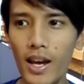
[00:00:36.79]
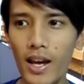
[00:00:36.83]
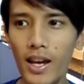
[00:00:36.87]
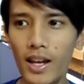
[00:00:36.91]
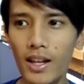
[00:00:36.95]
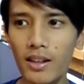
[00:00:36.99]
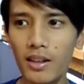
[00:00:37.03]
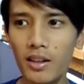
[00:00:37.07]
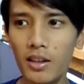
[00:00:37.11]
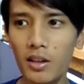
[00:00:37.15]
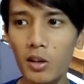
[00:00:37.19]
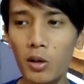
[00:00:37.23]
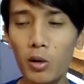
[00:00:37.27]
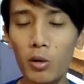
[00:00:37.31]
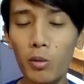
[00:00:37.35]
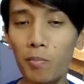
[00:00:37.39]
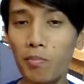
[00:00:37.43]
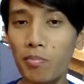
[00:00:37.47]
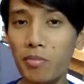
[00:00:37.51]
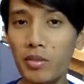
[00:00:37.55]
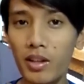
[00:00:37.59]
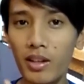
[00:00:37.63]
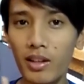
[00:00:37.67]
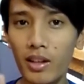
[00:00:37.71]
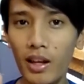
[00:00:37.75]
And you
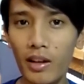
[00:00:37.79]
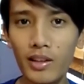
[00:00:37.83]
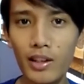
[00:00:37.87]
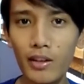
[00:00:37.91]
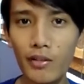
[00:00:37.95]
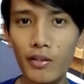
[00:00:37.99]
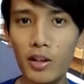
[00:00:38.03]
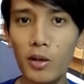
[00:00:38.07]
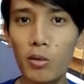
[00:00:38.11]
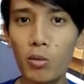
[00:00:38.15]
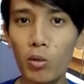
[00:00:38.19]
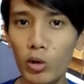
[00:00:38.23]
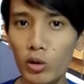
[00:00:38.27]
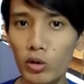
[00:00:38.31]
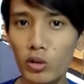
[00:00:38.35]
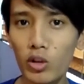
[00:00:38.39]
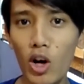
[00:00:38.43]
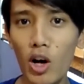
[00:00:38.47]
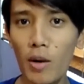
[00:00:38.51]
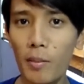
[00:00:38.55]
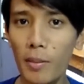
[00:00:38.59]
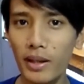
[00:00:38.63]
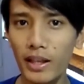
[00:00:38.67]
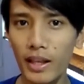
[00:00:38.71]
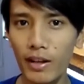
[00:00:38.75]
know, I definitely won't
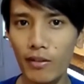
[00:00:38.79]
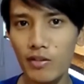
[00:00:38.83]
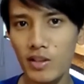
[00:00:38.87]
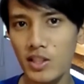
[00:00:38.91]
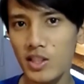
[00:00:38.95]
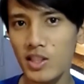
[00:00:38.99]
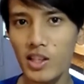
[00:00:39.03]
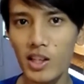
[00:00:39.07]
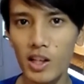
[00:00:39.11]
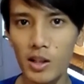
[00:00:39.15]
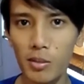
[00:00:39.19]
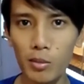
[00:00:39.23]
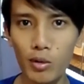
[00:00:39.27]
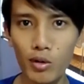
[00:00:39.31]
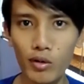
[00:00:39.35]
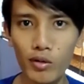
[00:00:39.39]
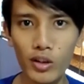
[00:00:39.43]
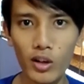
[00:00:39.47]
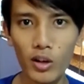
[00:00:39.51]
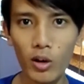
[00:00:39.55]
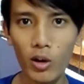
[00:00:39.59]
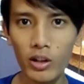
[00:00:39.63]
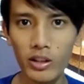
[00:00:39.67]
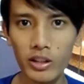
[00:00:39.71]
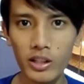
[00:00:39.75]
talk about every single
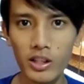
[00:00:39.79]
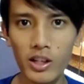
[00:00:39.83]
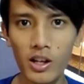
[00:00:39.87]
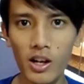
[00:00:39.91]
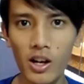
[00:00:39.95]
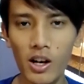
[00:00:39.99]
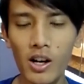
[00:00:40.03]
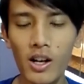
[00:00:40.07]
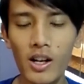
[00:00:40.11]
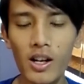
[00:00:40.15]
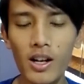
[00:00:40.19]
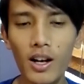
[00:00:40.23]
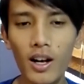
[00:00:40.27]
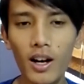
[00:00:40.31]
movie on here.